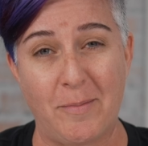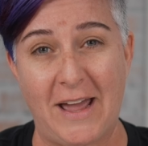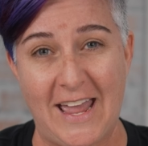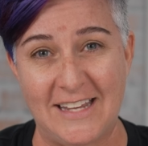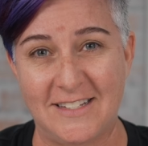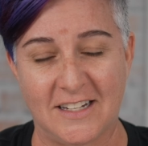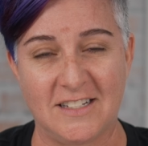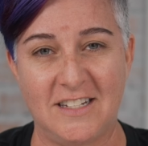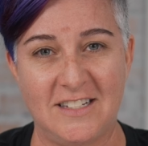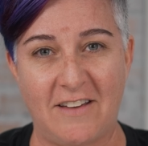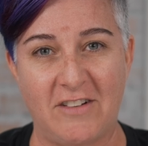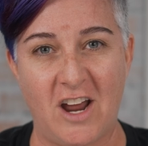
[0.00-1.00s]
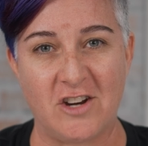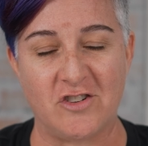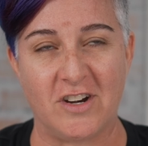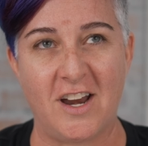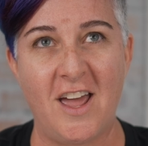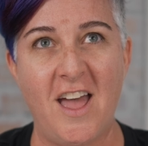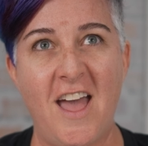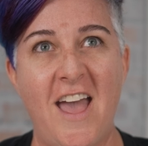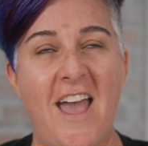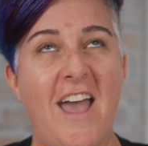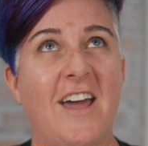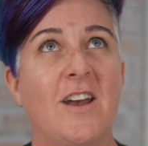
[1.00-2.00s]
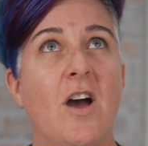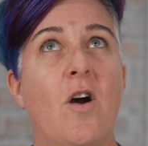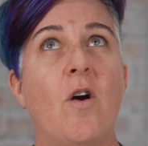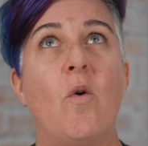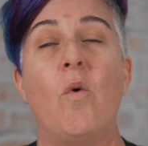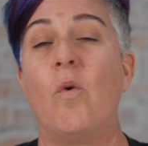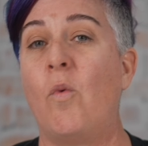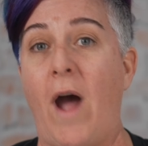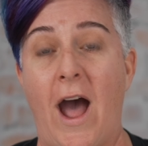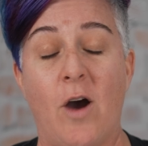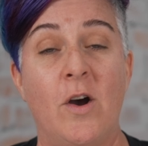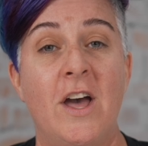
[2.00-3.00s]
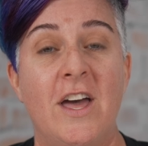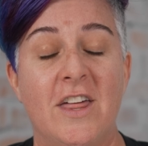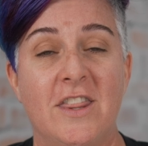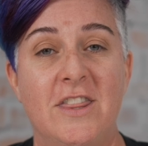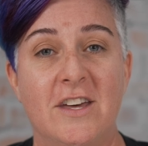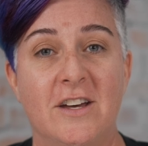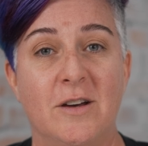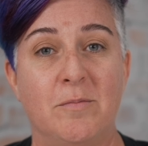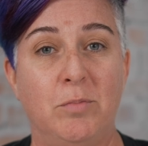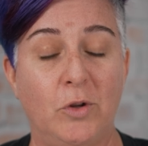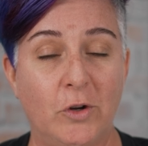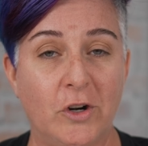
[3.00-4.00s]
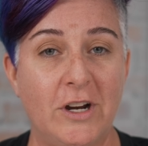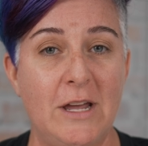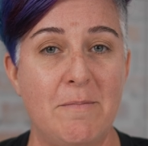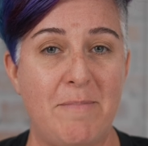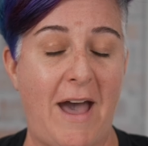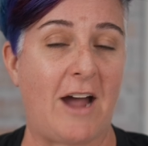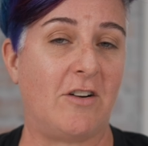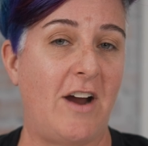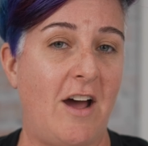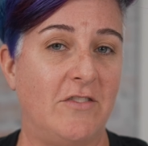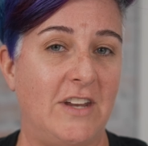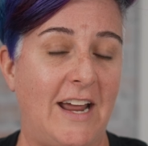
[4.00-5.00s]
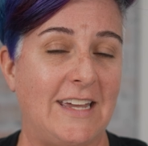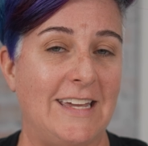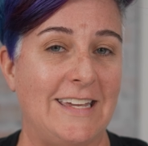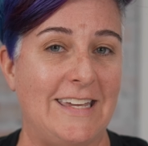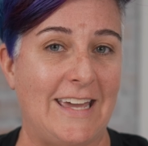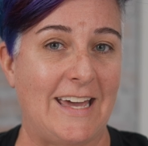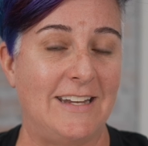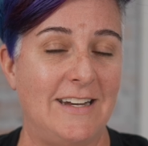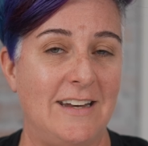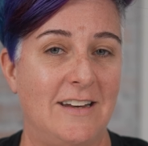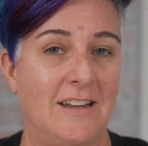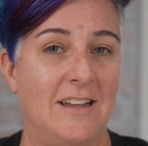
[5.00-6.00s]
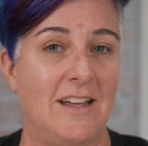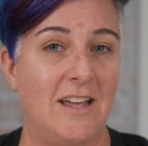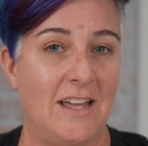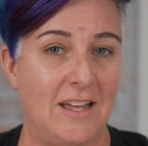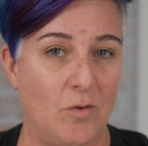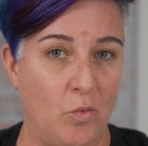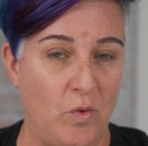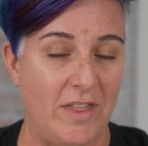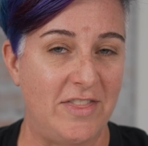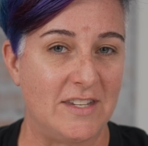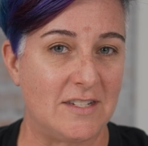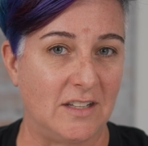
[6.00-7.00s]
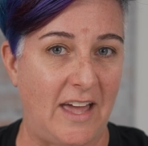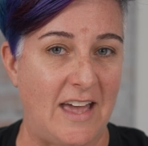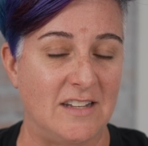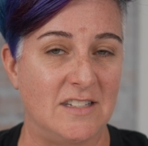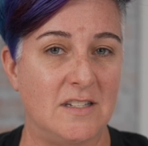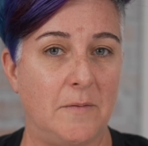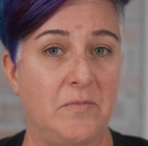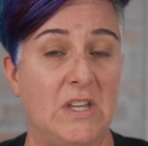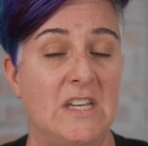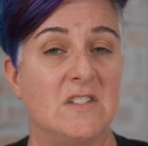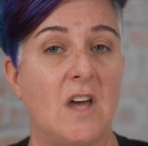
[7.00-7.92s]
my a6700, and wow, the blurry background that I can get with this lens is